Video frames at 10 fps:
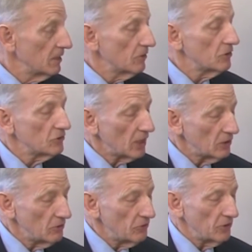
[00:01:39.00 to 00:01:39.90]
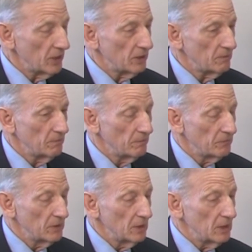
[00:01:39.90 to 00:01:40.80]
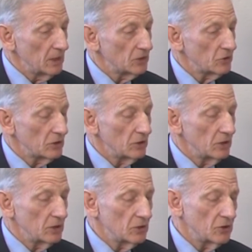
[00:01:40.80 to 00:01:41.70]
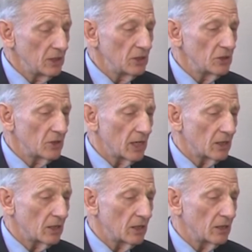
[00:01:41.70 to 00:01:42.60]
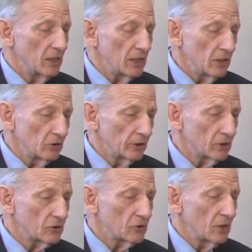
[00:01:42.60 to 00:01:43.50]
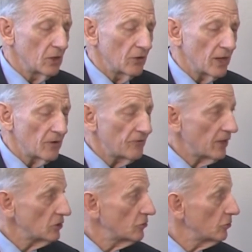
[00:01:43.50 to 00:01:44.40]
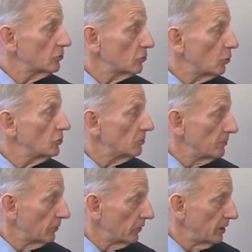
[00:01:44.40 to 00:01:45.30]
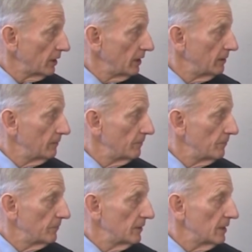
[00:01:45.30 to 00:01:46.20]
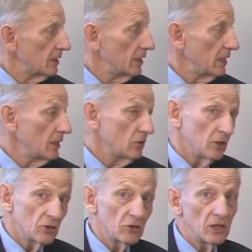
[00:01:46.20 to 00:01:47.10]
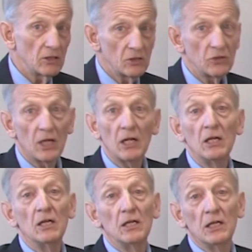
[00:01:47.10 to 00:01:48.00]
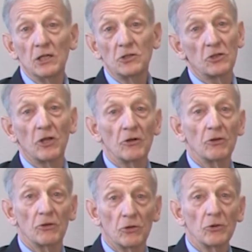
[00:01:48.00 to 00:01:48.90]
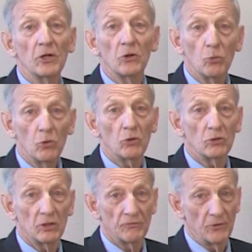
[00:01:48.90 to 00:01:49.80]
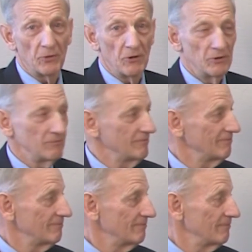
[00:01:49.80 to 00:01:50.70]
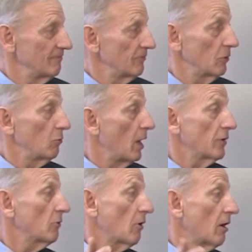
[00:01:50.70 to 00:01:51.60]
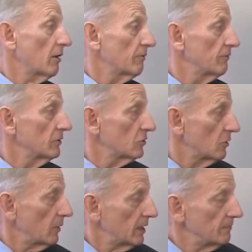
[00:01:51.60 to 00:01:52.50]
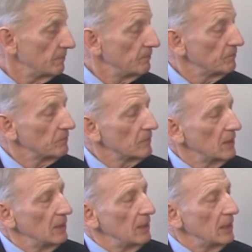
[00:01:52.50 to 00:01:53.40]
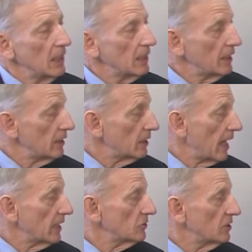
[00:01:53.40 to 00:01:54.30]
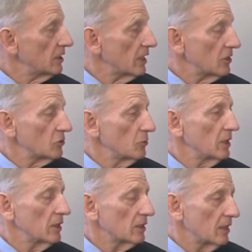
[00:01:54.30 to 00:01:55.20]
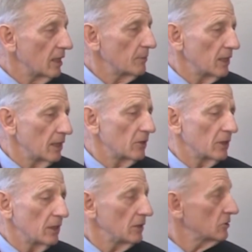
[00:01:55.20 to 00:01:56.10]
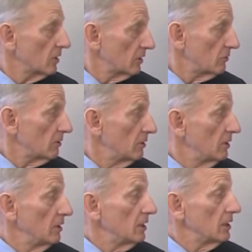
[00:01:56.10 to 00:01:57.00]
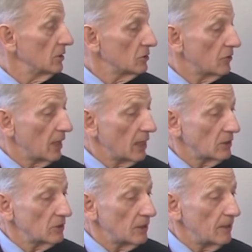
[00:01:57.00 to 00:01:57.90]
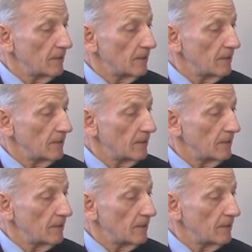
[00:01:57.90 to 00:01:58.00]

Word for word: The second thing, it's a disease that, an illness that affects their sociability. Yes. The easiest thing to say is that they're in a world of their own. Yes. They wander off and so on. Yeah. And then the last thing that is really a commonality, Sandra, is that